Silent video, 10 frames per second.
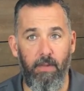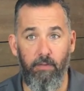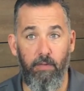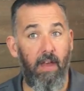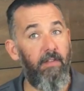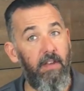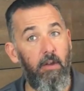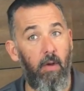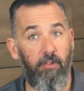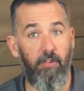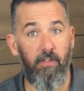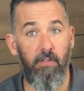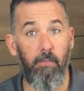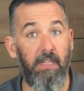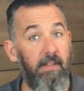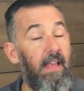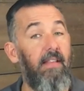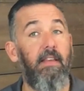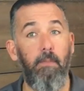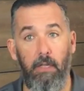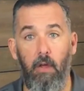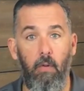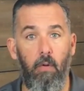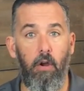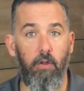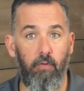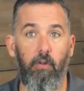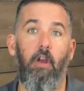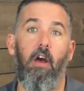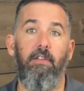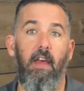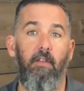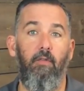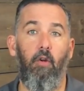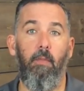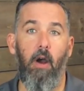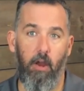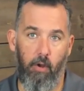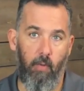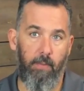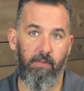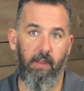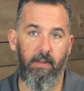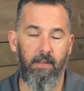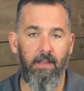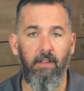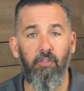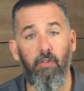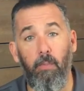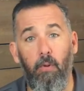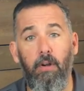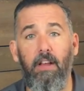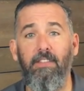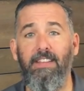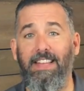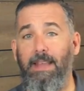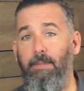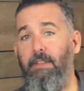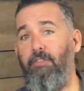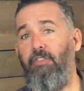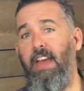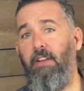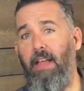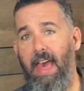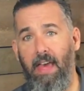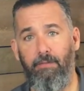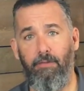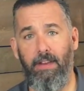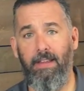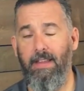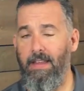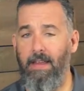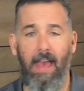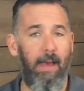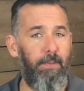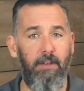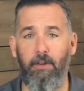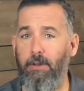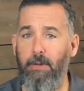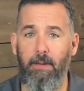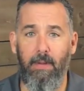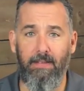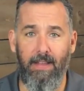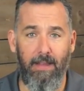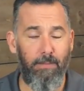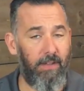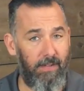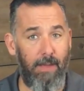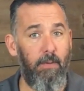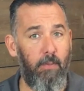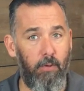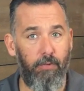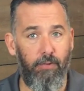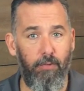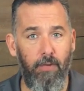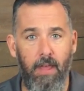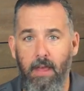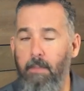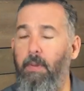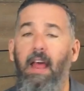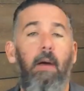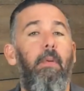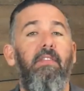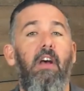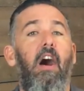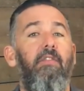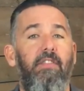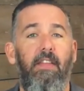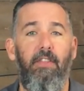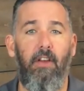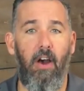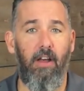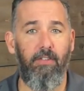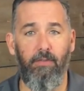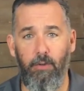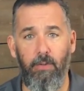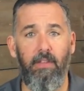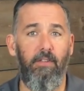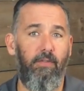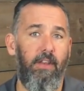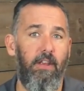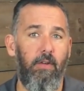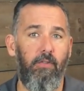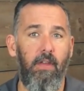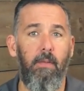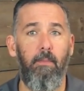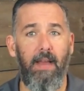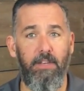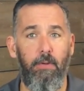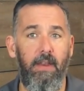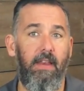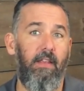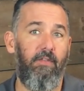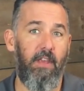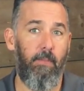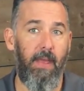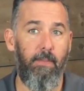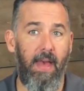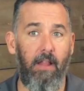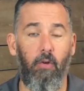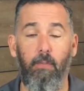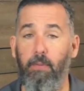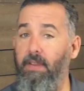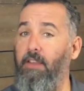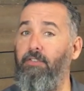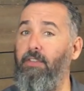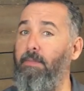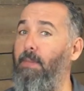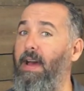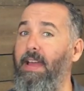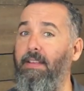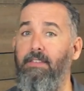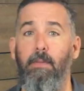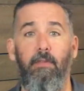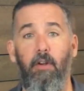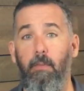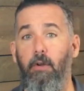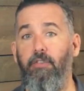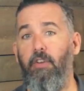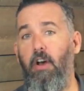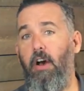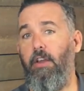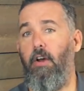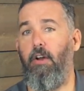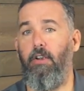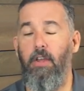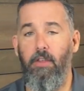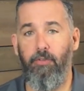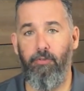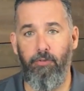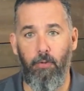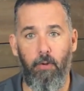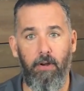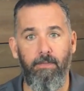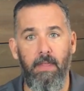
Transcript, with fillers: If you have any questions, please ask it below or use our contact form on our website. Support us to keep this channel ad-free. Happy to donate my time because I'm a boater too, but help us offset the cost of doing these videos by donating via PayPal or potentially buying some of our merch on our store.